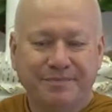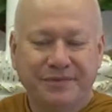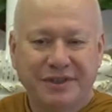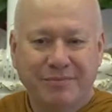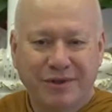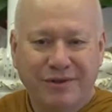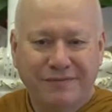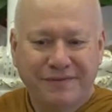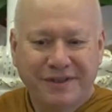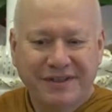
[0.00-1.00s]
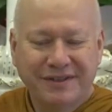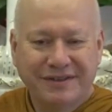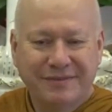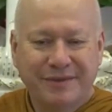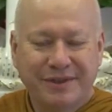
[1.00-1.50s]
some
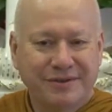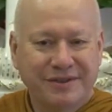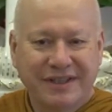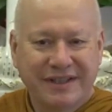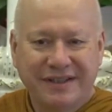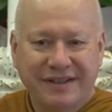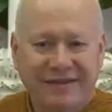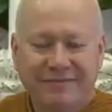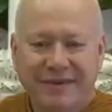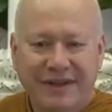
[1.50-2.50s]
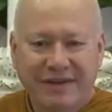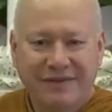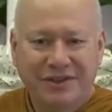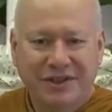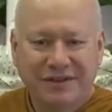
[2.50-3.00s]
offerings because they didn't have
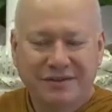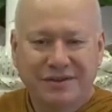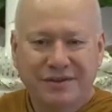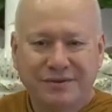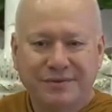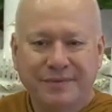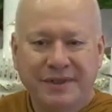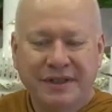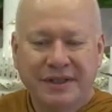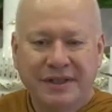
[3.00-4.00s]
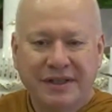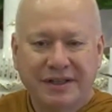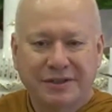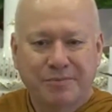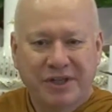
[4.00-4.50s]
a chance to
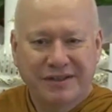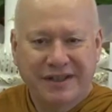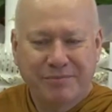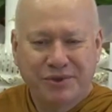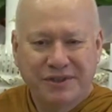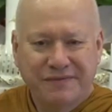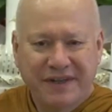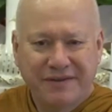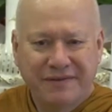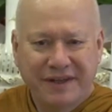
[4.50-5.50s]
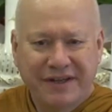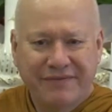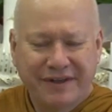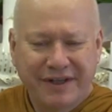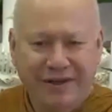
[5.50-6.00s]
express their Buddhist faith
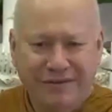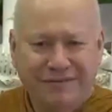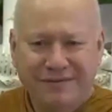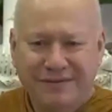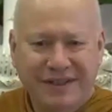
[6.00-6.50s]
very often.